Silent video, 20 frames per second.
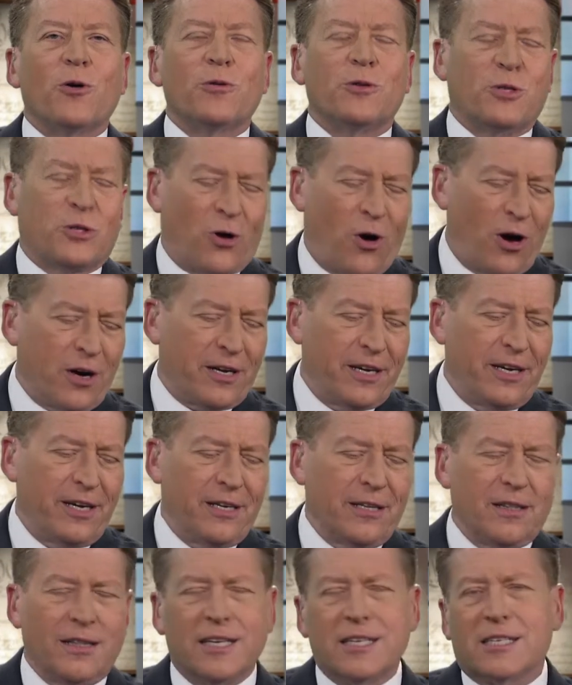
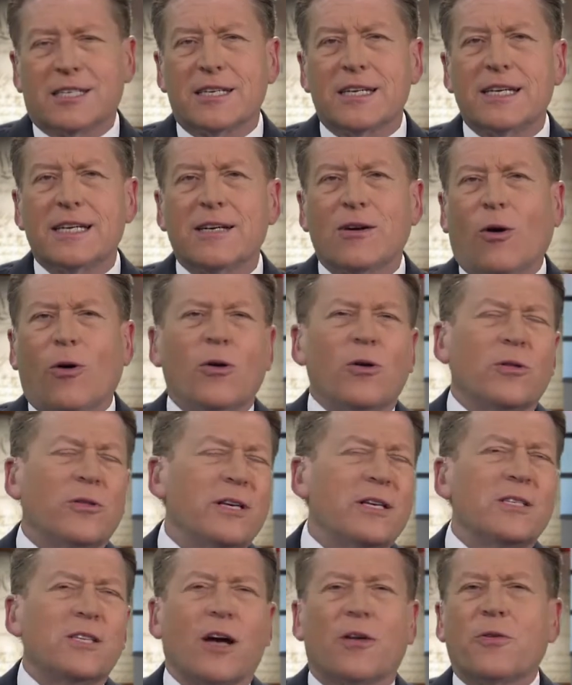talking, listening, all
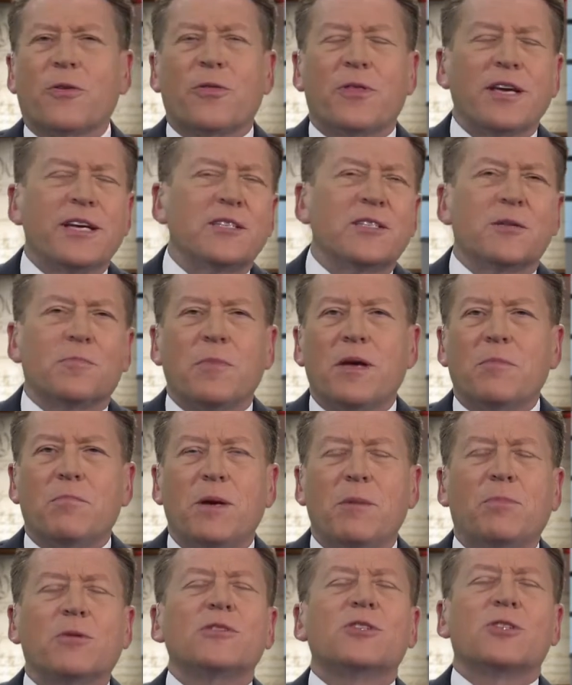these other things that make
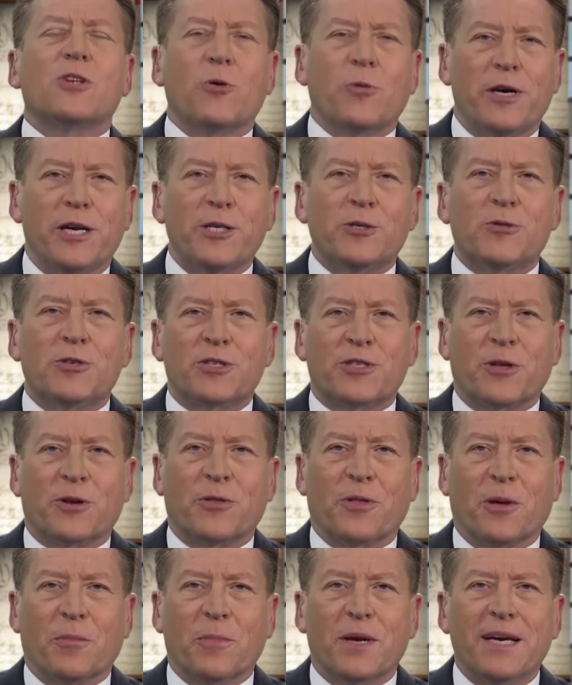people so interested
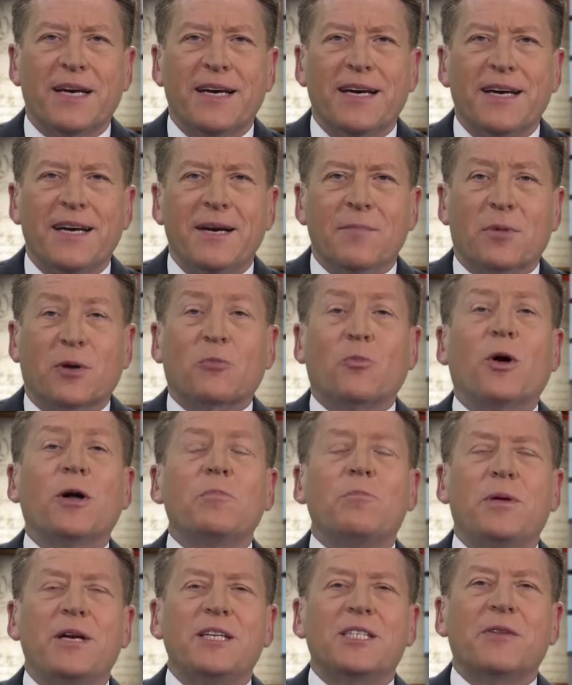in them. But
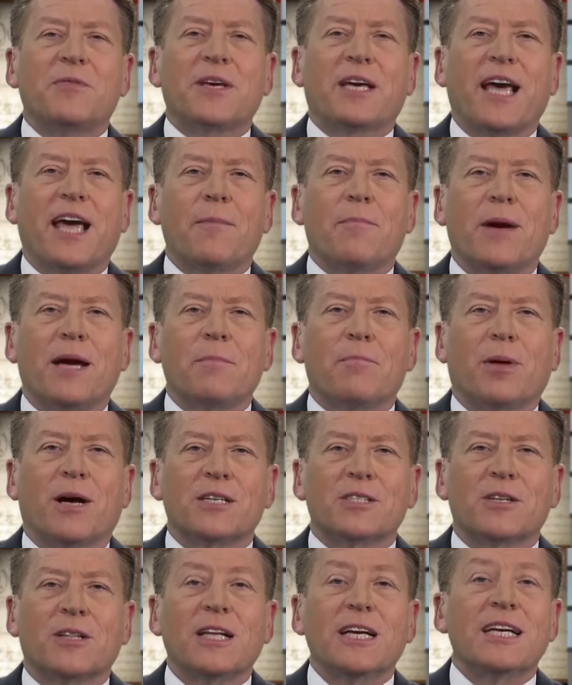one piece of the campaign
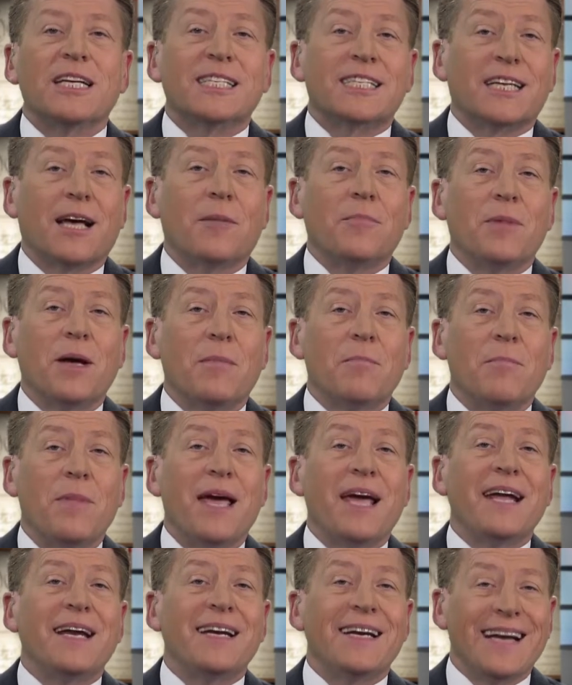puzzle some
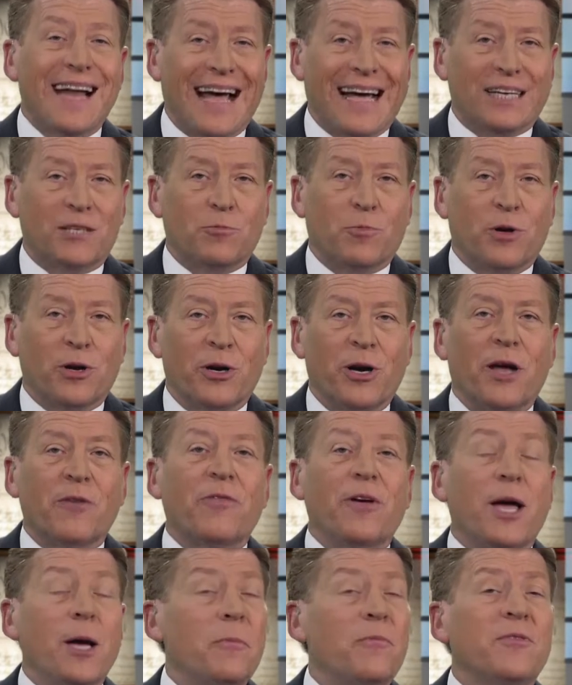may not put
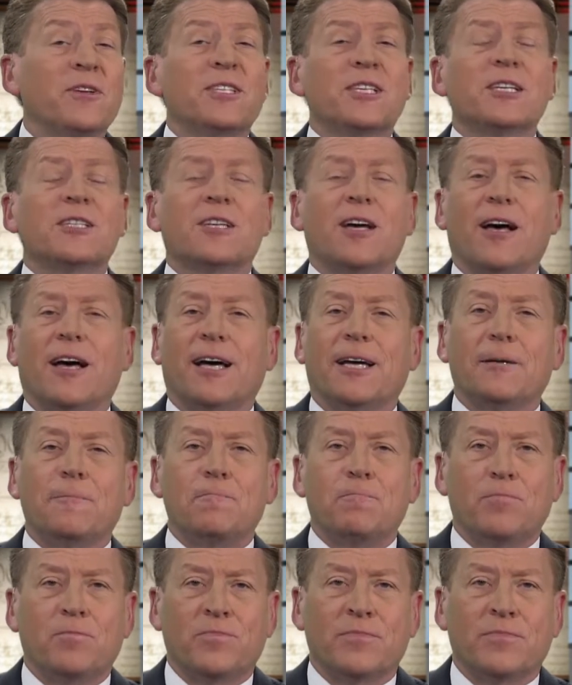enough emphasis on